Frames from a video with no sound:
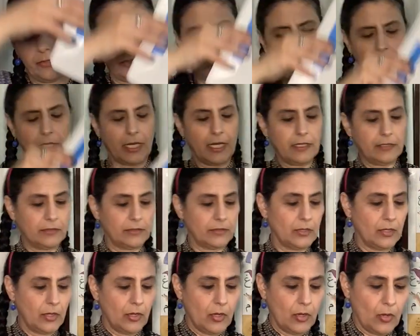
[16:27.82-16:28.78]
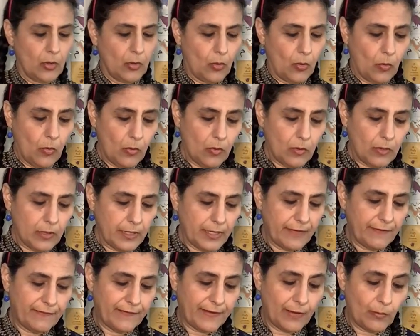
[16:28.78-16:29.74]
across, or
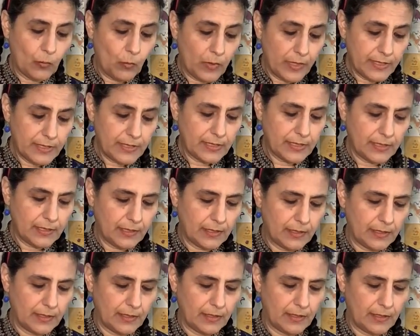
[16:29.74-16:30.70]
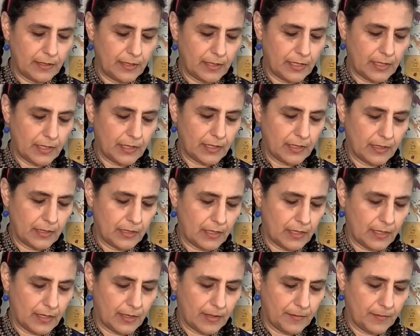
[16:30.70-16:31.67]
if I wanted the
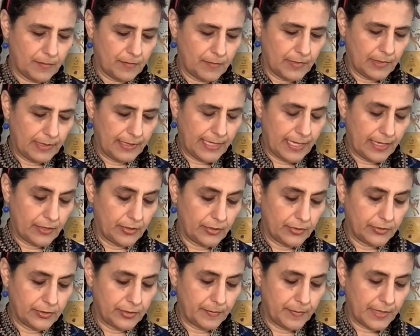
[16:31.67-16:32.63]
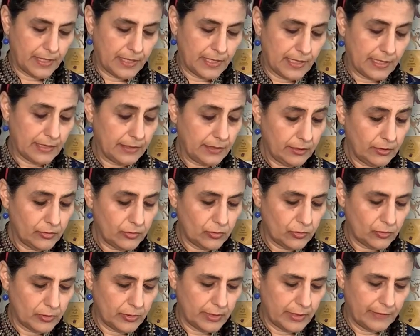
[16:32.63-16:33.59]
letter to be a little
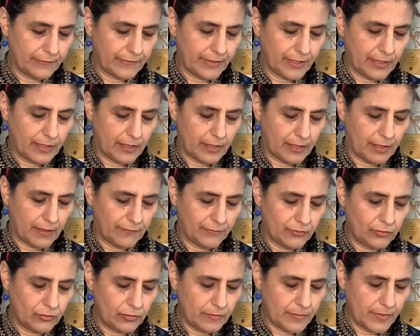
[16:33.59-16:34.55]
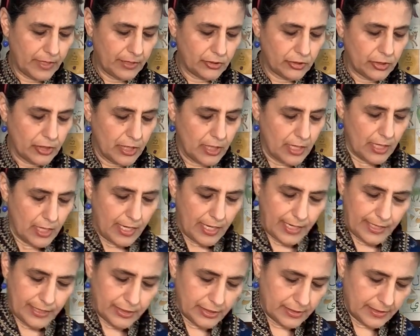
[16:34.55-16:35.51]
shorter, if I cut off too much,
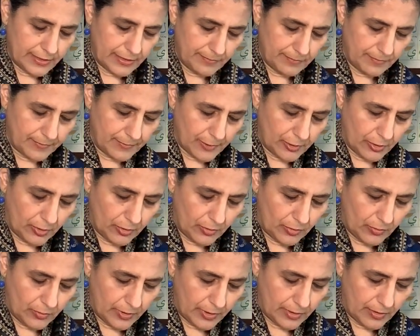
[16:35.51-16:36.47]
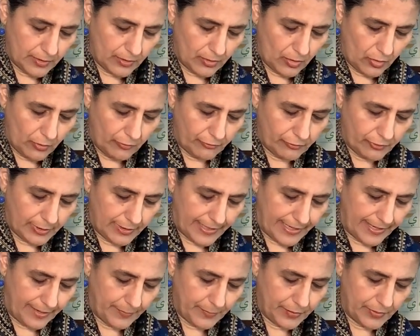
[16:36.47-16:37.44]
I just go
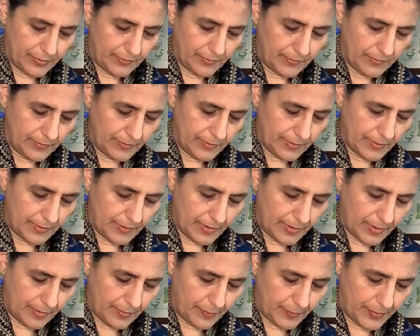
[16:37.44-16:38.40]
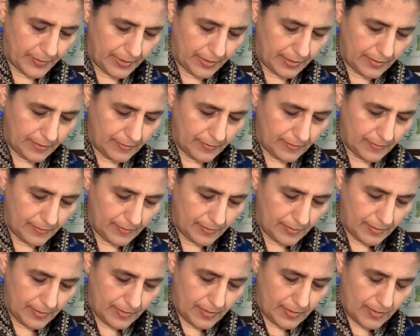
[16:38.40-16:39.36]
overlap a bit
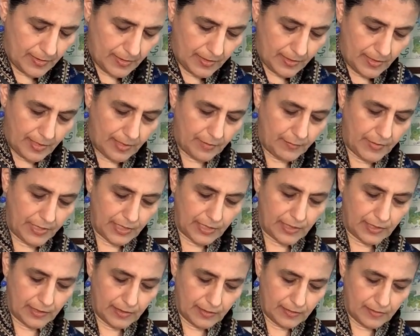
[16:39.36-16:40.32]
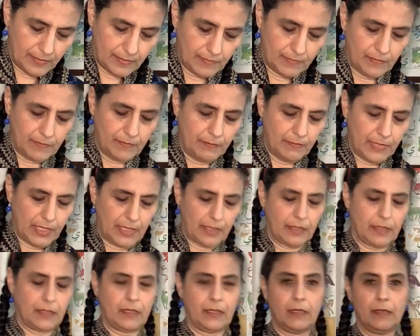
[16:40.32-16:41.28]
and make
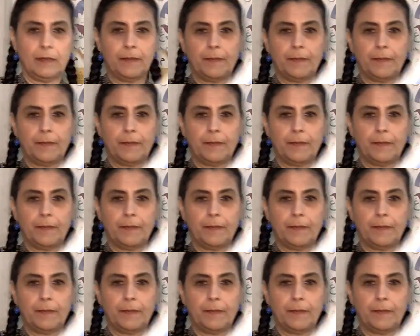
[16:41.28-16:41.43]
the